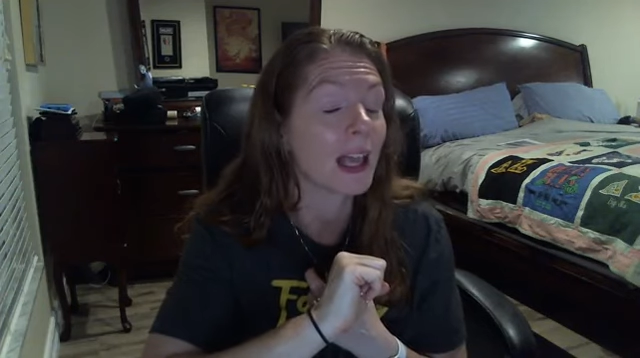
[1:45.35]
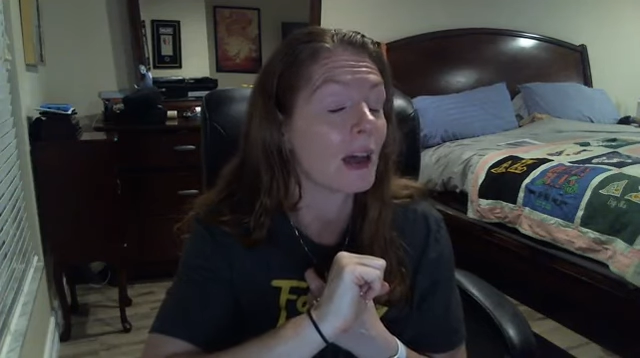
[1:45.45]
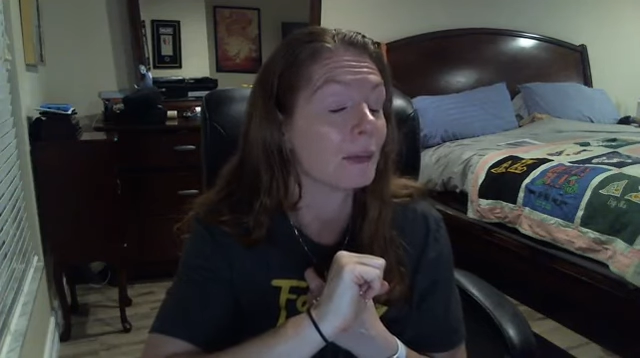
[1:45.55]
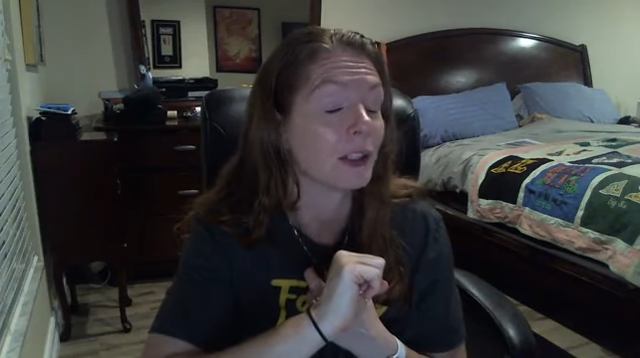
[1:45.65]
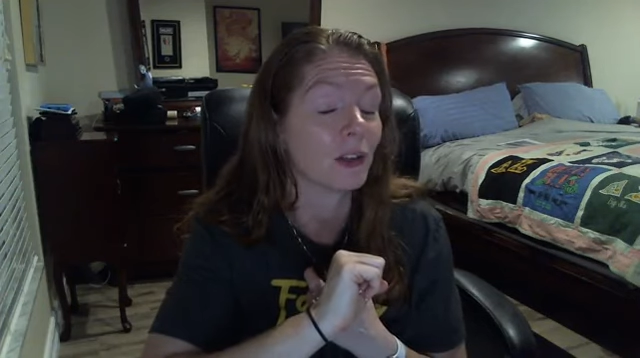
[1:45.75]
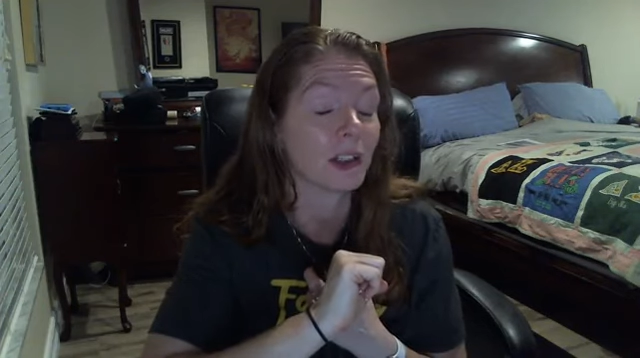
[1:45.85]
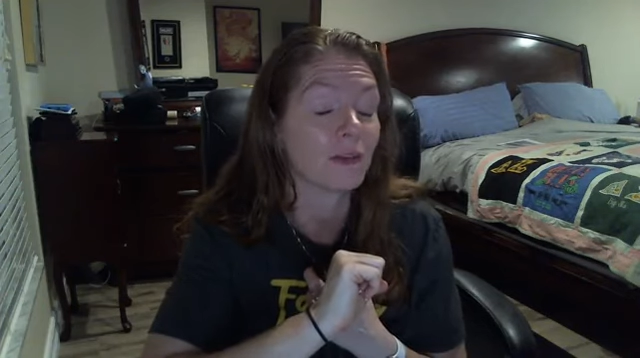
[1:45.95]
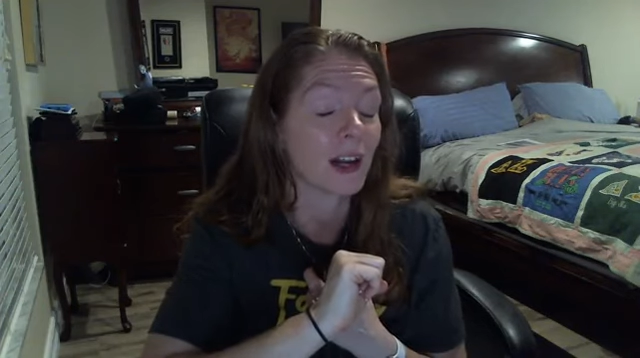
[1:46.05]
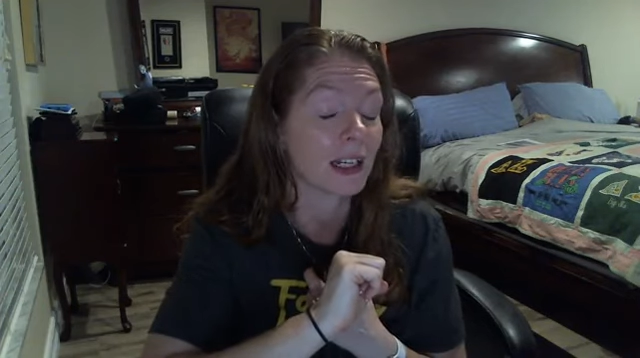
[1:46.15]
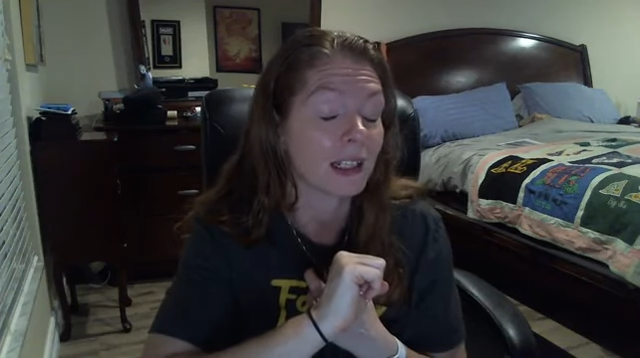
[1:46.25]
helps students
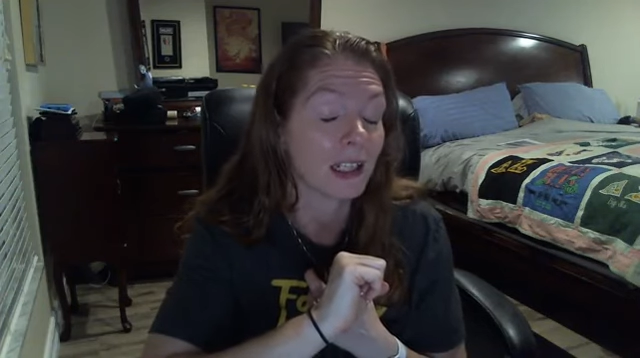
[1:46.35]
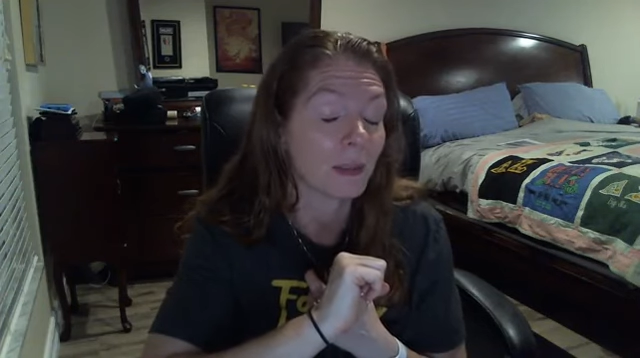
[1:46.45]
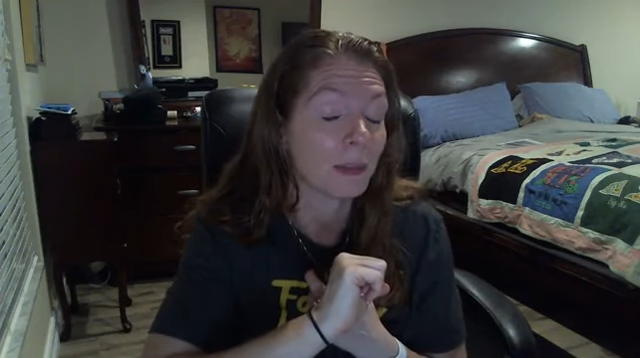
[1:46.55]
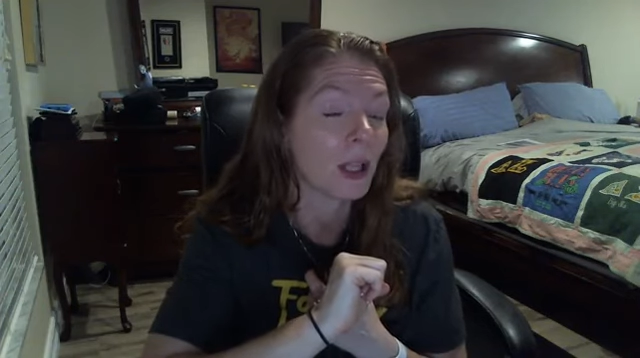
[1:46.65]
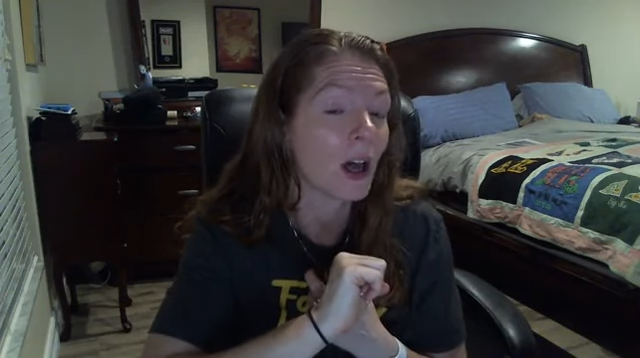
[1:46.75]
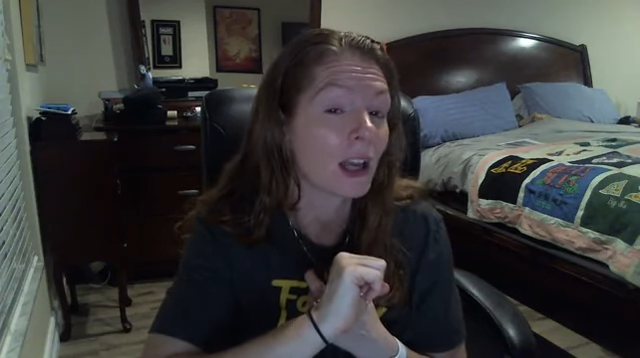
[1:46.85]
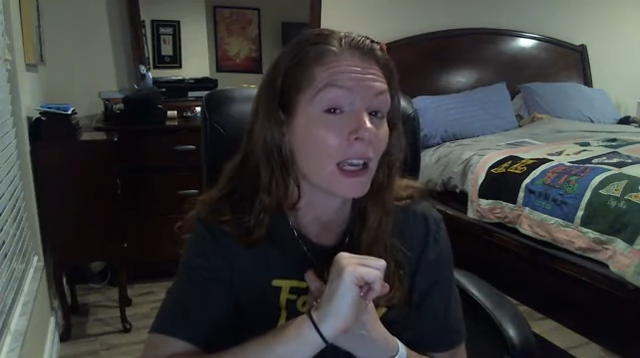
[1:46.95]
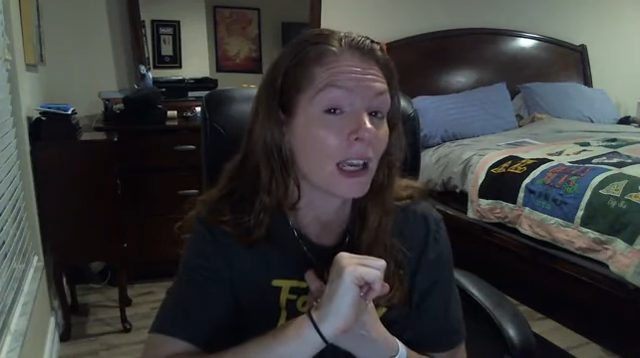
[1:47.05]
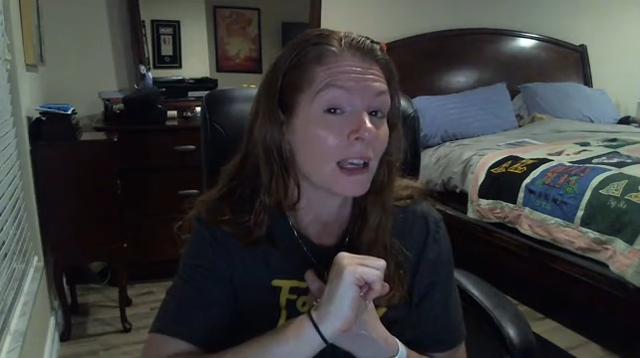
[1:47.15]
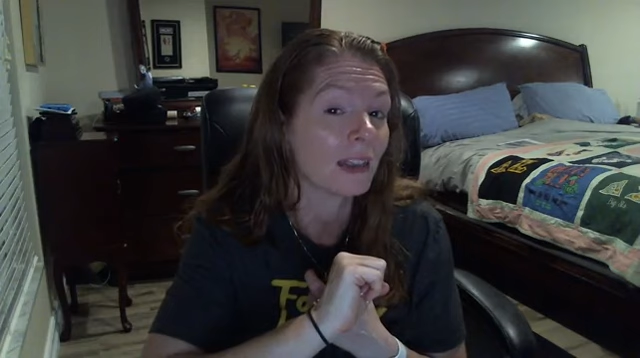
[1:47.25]
find a sense of
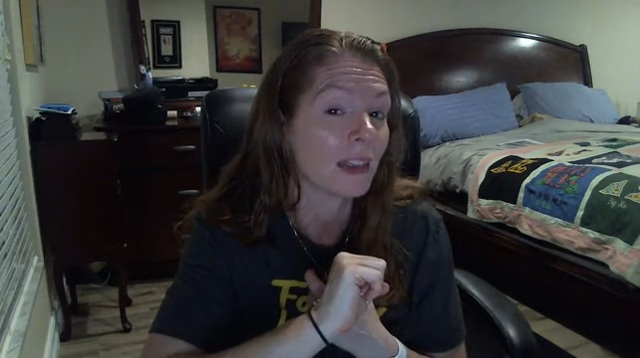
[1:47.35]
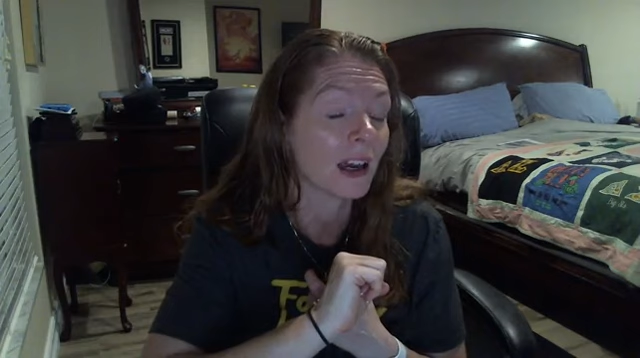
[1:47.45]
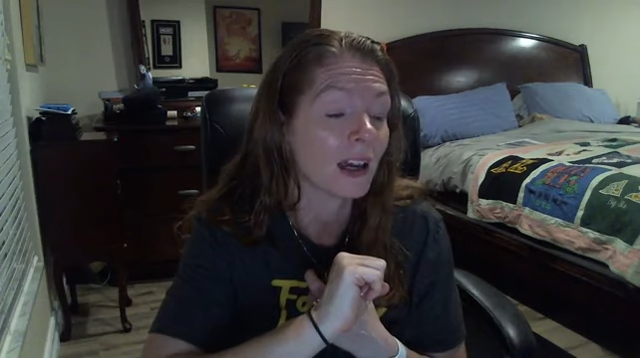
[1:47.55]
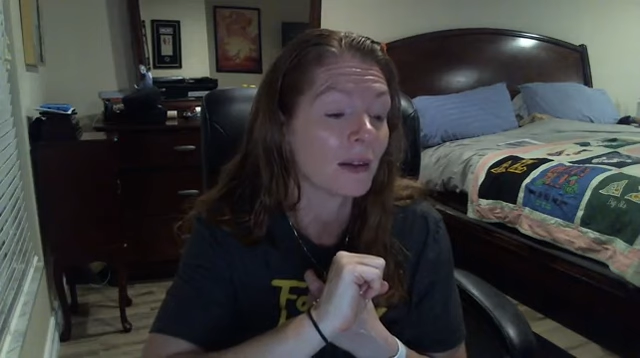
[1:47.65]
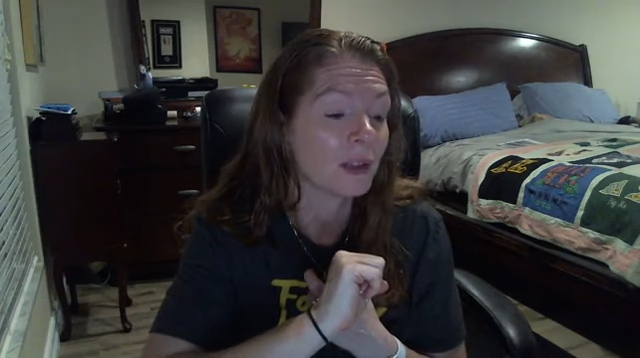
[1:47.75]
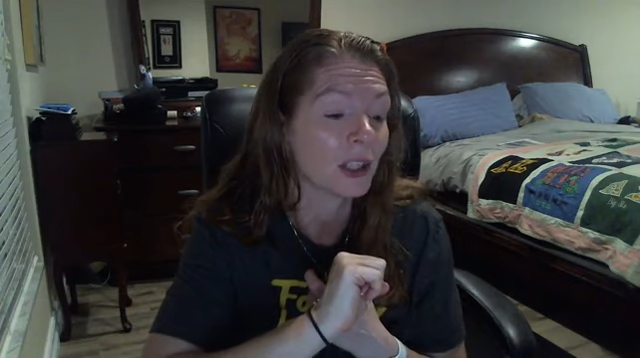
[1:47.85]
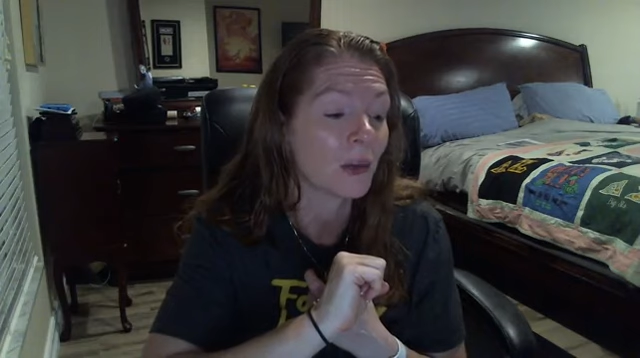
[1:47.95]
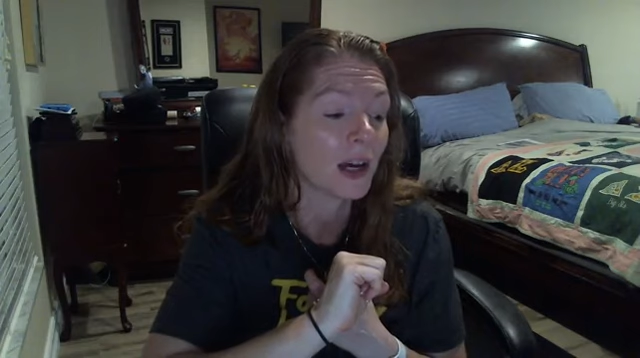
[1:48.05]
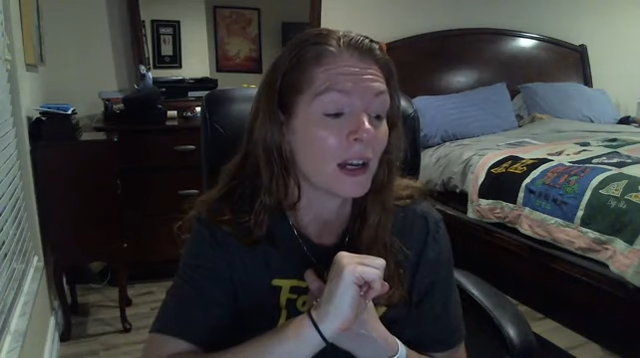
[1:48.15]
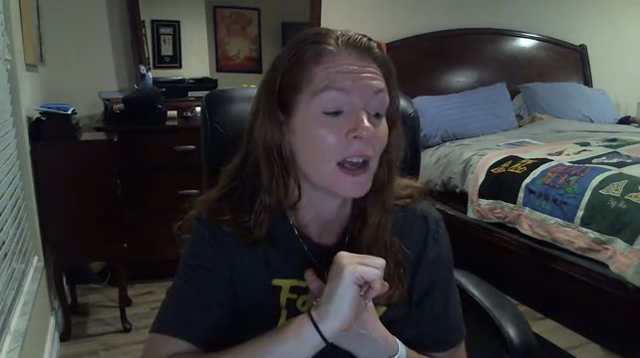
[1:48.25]
belonging, and so
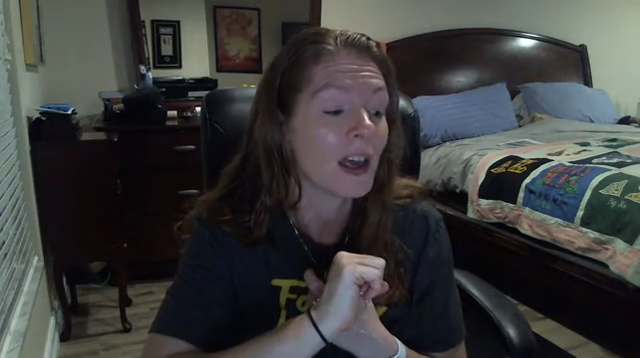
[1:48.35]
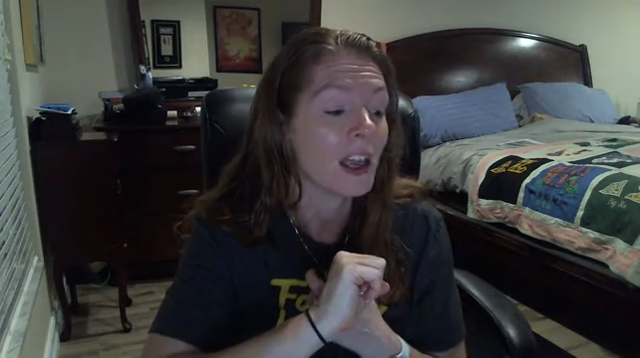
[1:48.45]
on.